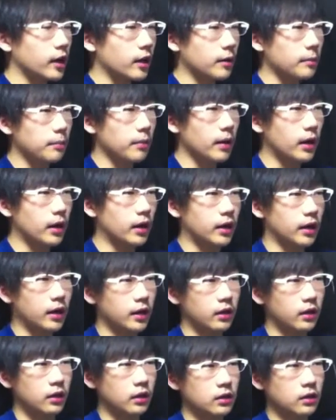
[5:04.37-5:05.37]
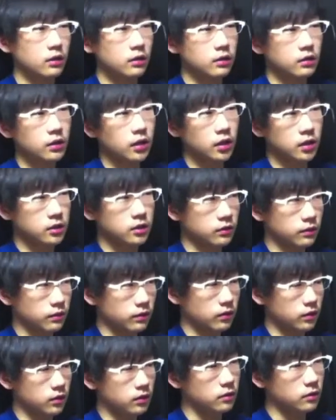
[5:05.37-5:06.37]
them by its
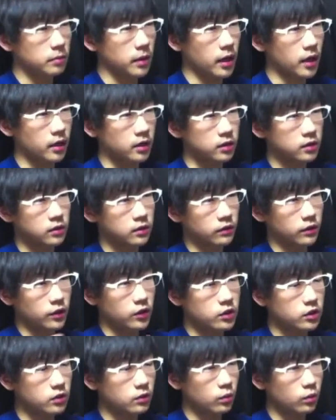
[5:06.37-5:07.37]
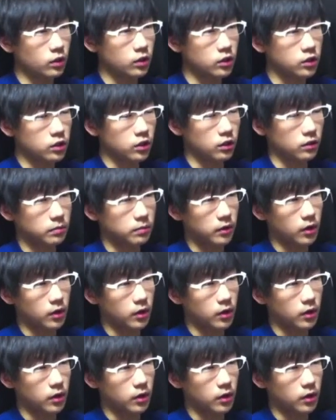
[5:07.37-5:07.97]
region which it